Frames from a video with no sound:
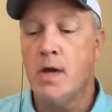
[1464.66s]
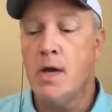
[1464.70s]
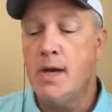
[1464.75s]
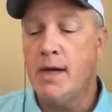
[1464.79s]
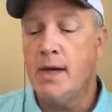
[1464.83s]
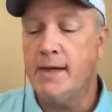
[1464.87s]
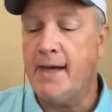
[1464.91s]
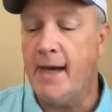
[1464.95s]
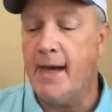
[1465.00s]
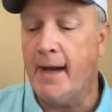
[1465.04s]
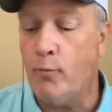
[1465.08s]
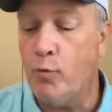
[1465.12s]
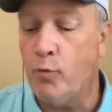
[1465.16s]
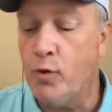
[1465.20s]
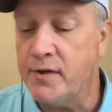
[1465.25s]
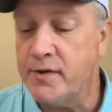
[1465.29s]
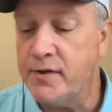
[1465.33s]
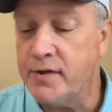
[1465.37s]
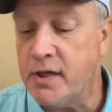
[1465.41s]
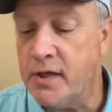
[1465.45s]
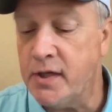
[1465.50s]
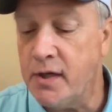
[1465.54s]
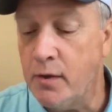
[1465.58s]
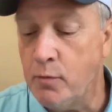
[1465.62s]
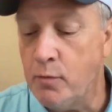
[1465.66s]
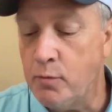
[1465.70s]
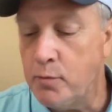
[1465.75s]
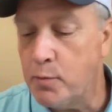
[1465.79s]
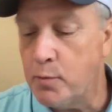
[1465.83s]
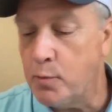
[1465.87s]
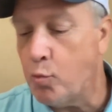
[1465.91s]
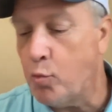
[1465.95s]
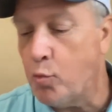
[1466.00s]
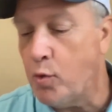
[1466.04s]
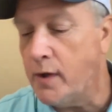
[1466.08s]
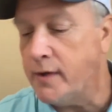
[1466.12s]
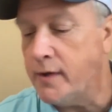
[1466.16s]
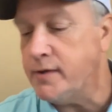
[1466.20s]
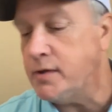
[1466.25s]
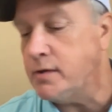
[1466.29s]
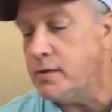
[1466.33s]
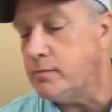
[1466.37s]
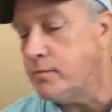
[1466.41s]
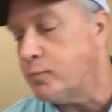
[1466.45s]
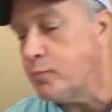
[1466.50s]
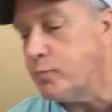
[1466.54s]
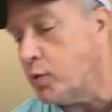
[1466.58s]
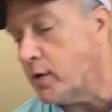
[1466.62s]
Yeah, well, you know what you,
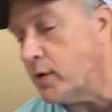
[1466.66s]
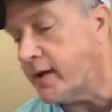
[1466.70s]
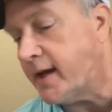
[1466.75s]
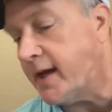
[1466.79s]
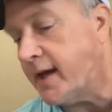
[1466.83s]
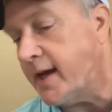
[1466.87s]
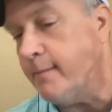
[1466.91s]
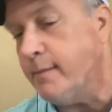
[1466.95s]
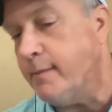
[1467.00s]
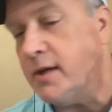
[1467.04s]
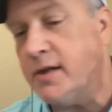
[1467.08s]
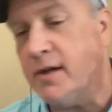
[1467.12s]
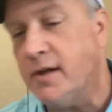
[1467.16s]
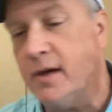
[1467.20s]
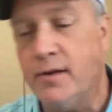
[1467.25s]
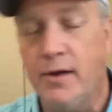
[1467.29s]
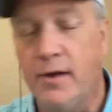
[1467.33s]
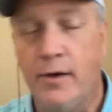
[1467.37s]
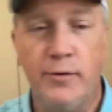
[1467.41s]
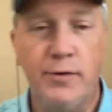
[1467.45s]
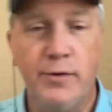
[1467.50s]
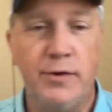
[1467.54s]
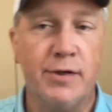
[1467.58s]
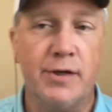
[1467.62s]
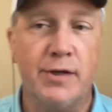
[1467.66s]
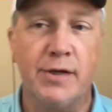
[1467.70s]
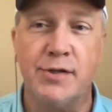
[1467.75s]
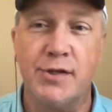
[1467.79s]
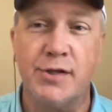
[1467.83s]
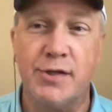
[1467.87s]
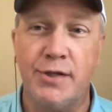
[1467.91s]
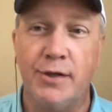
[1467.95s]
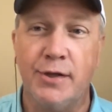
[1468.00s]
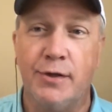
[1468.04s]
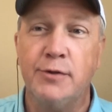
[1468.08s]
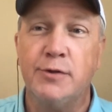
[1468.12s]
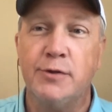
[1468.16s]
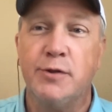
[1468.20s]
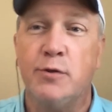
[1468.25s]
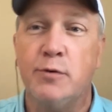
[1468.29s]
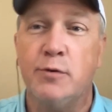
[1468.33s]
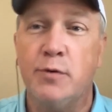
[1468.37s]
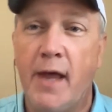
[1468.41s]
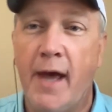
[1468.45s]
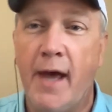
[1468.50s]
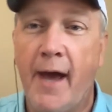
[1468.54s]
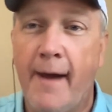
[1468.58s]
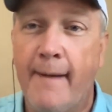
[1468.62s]
what can be done though, you could still do
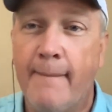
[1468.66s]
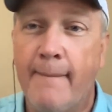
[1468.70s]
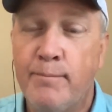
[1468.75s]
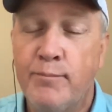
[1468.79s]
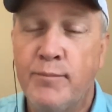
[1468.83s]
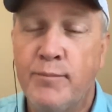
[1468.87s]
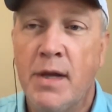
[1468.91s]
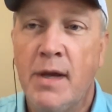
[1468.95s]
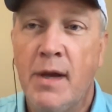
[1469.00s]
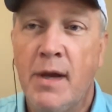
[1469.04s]
that,